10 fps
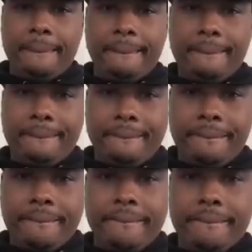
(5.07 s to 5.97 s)

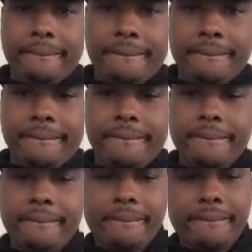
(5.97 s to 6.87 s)

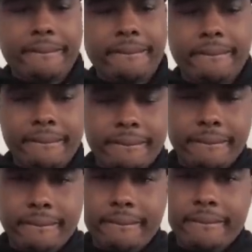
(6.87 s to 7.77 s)

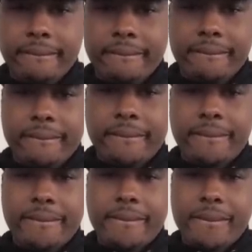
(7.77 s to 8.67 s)

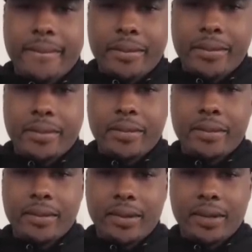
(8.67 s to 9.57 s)

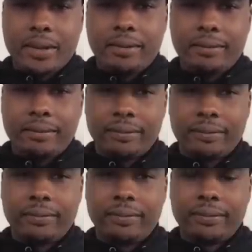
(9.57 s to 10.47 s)

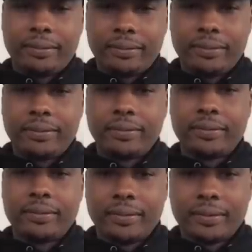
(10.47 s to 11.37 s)

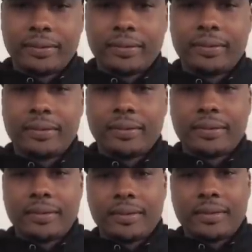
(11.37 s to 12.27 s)

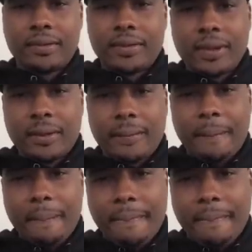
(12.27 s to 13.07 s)
(not speaking)